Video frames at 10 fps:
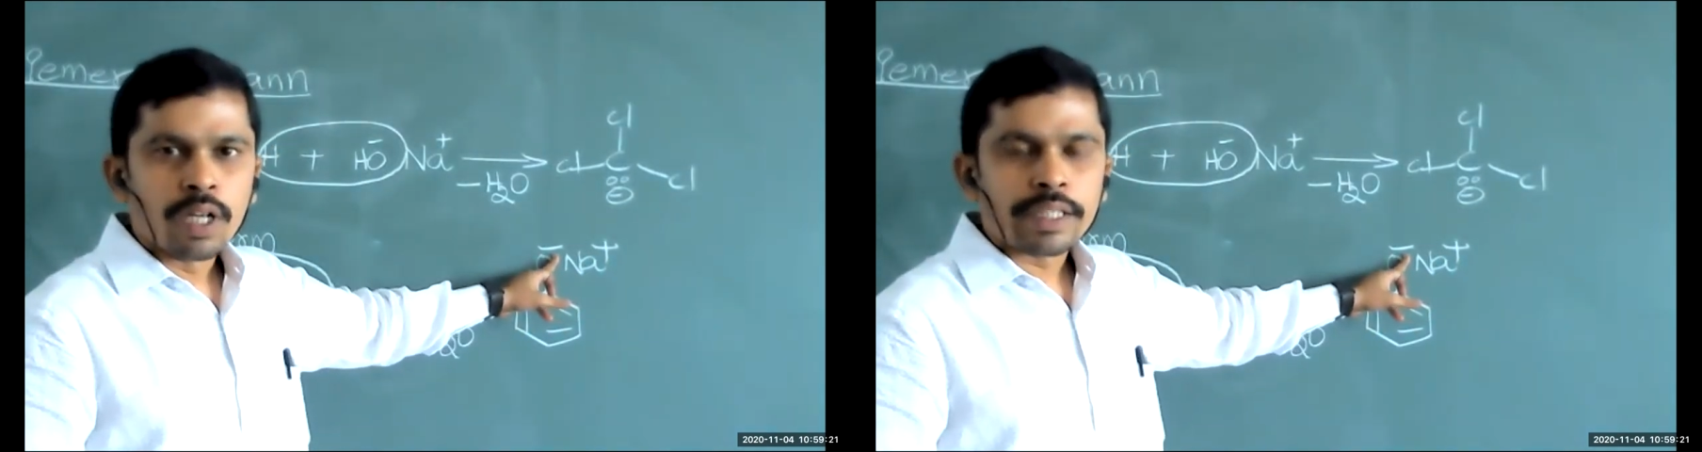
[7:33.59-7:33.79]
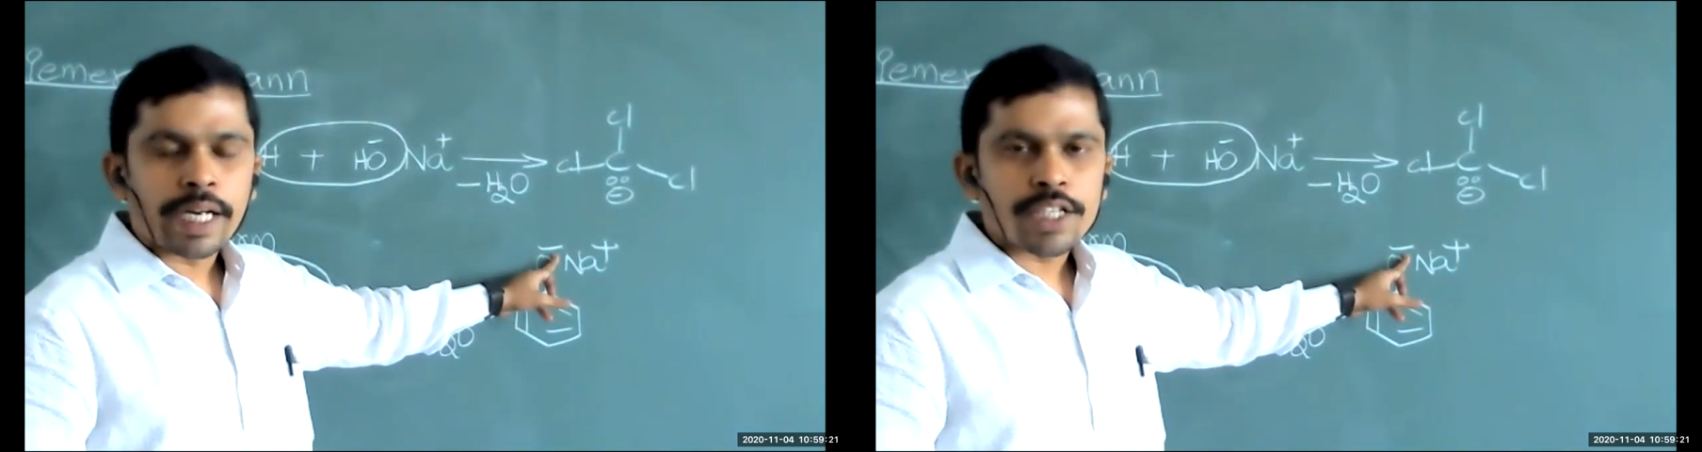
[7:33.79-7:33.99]

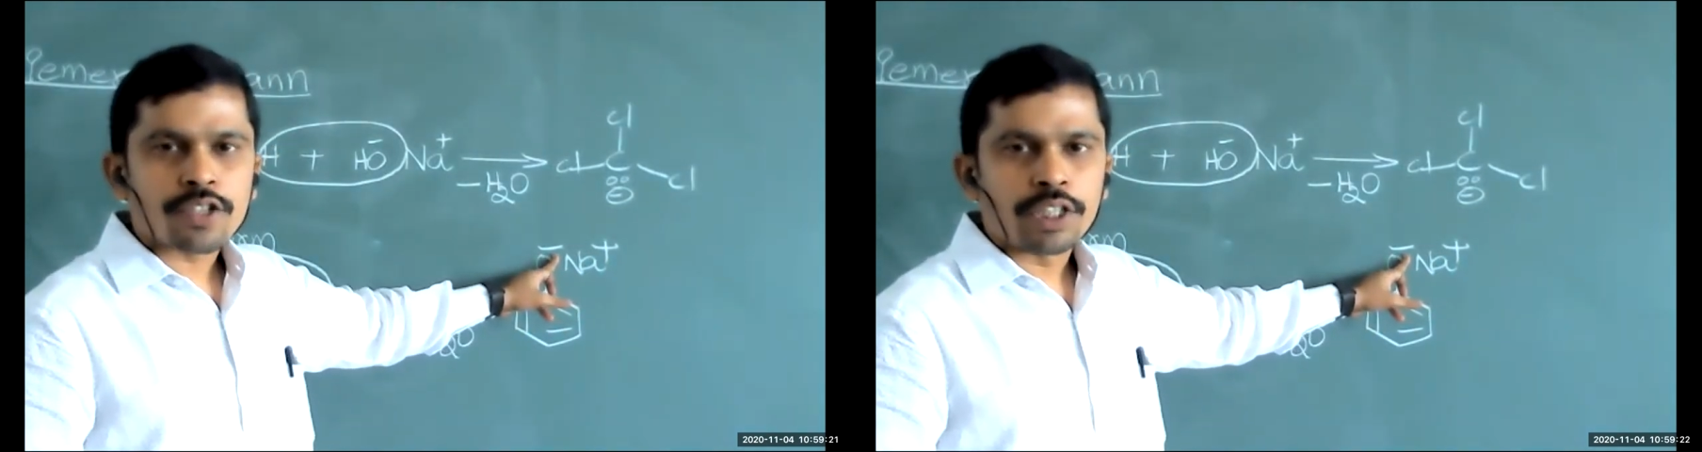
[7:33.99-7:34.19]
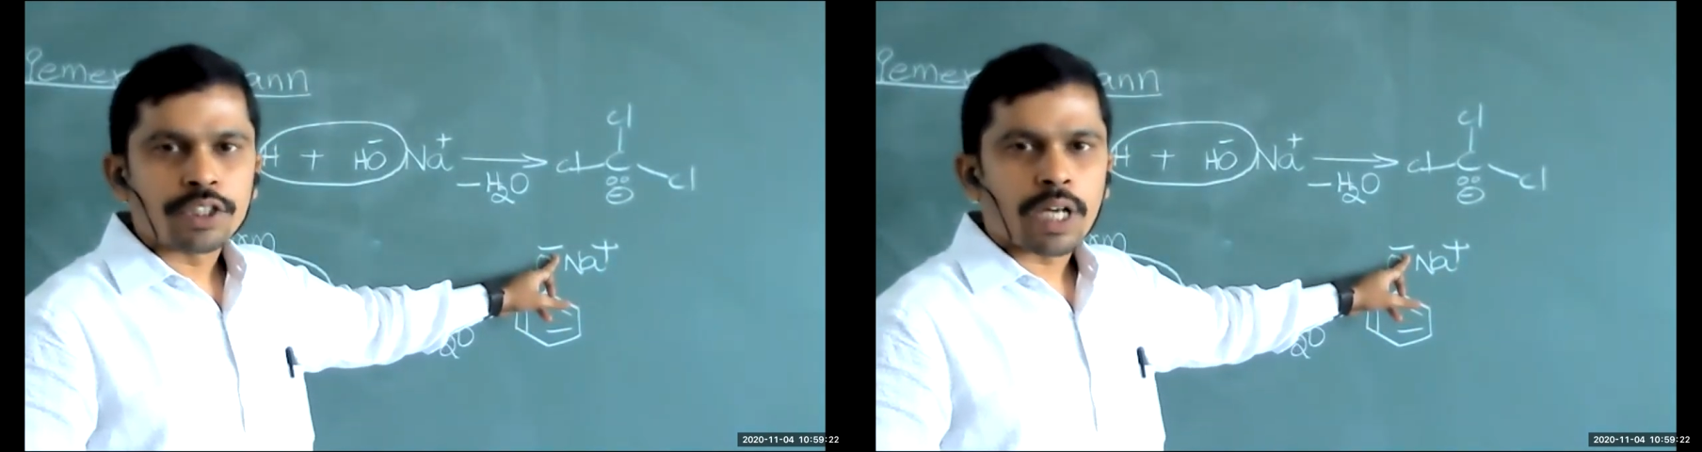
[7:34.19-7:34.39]
that is
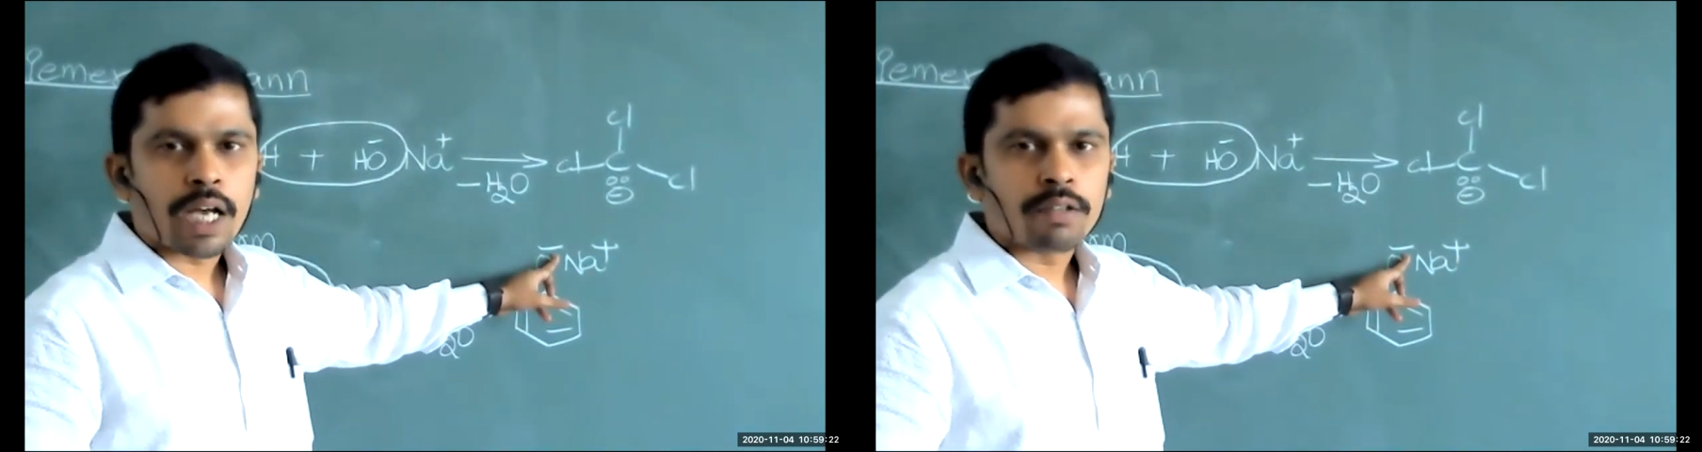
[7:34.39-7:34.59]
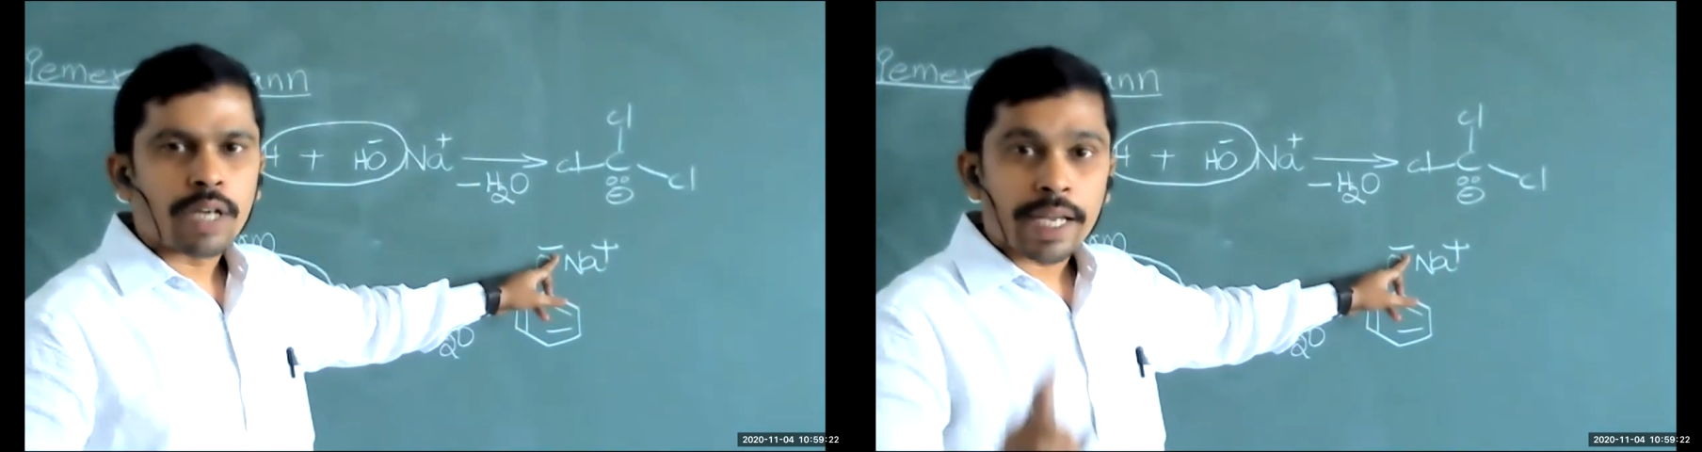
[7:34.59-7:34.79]
going to
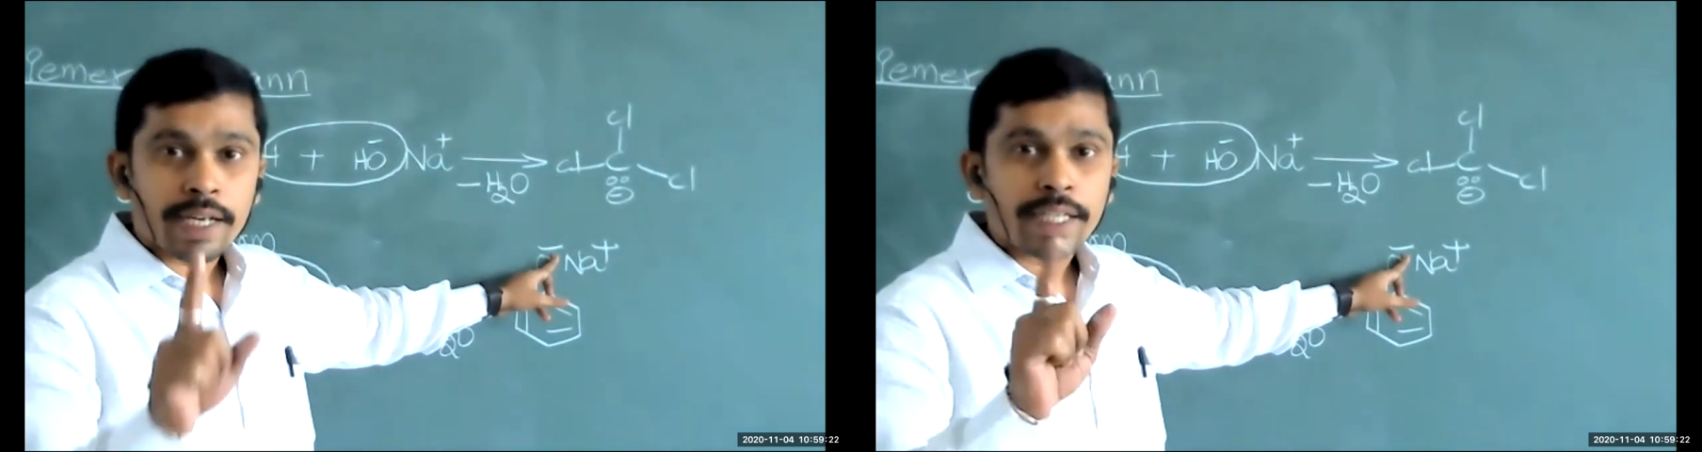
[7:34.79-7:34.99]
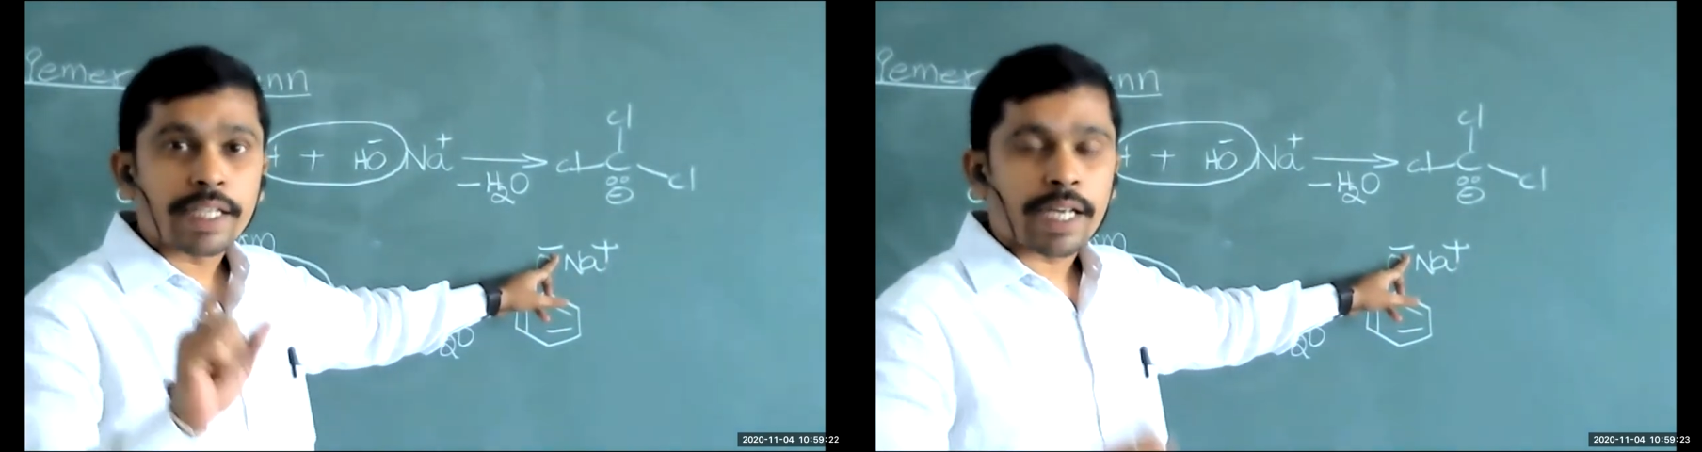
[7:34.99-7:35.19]
have
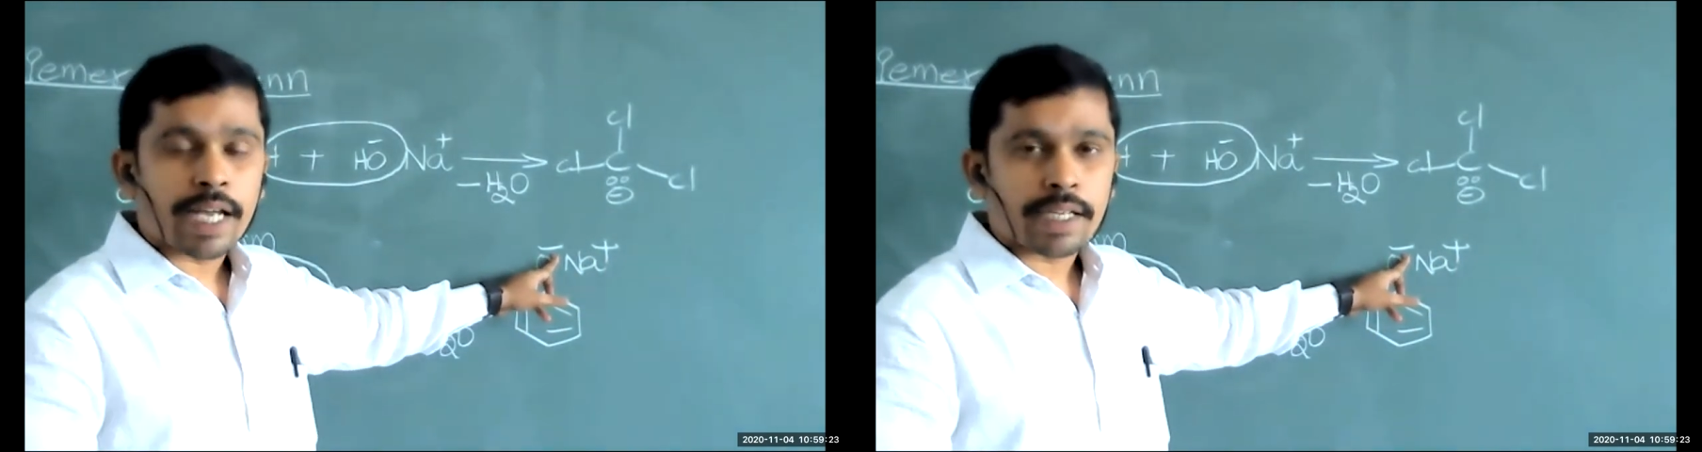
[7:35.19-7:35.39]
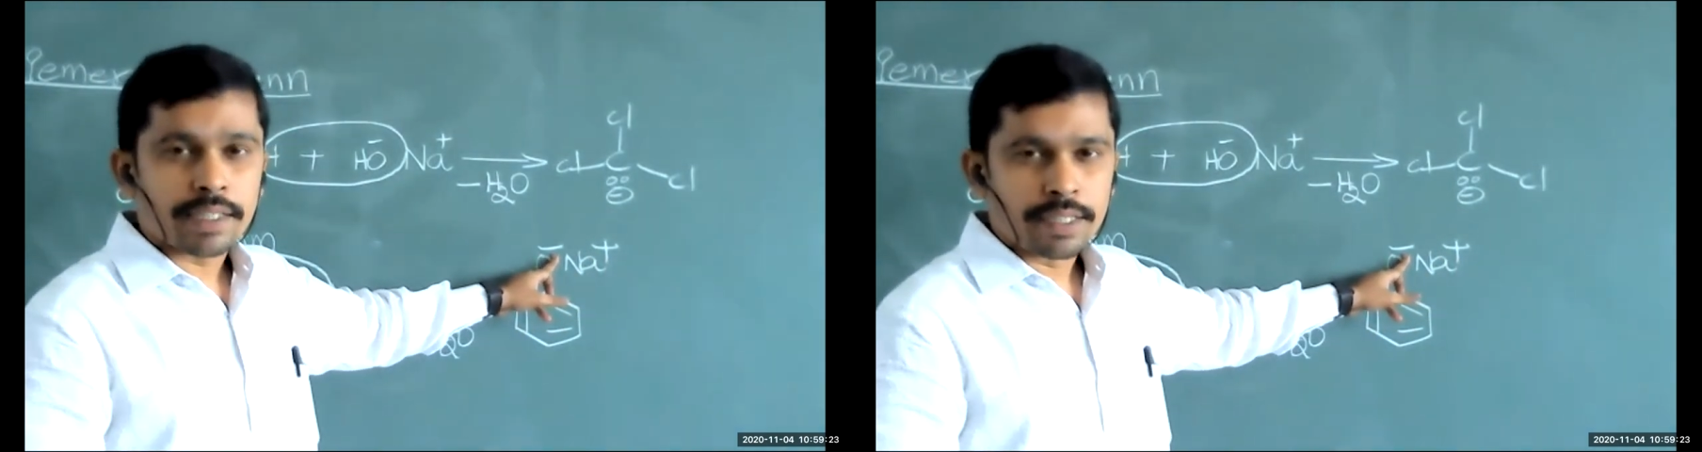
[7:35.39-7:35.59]
ionic
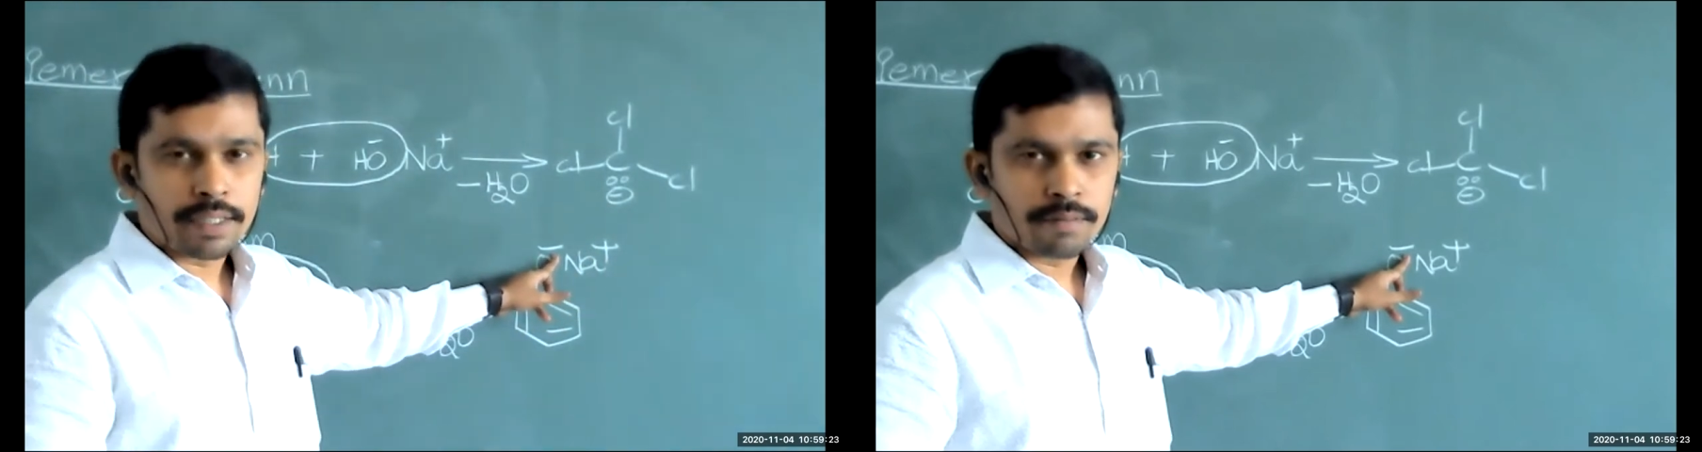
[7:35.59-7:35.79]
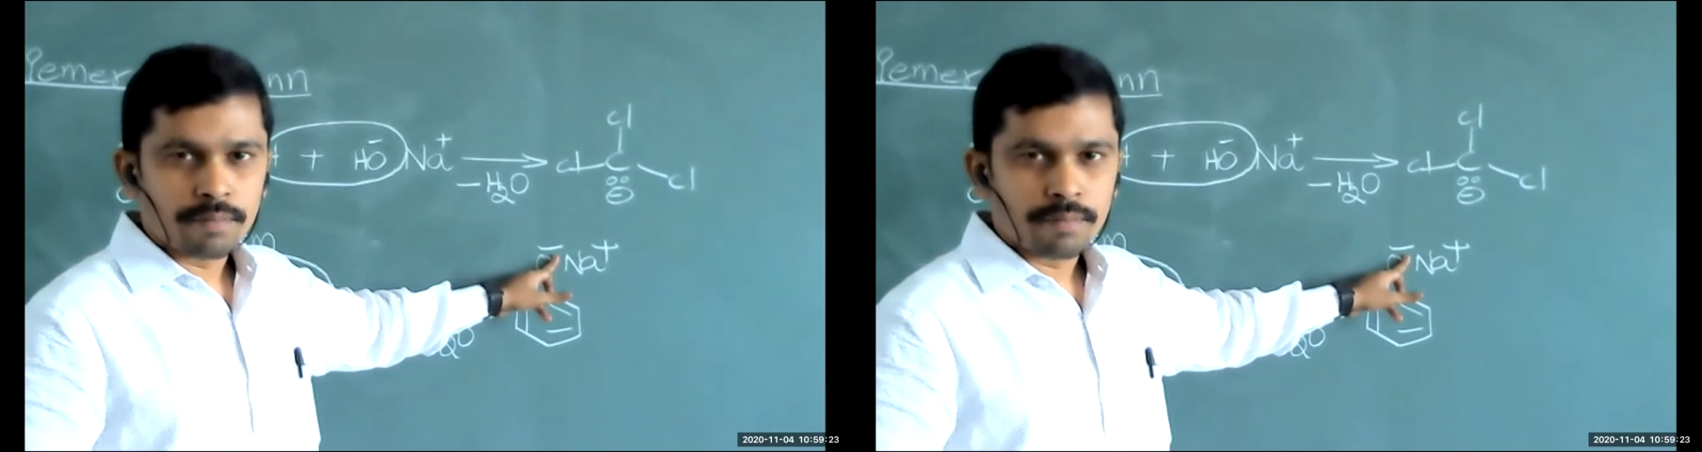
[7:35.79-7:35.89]
character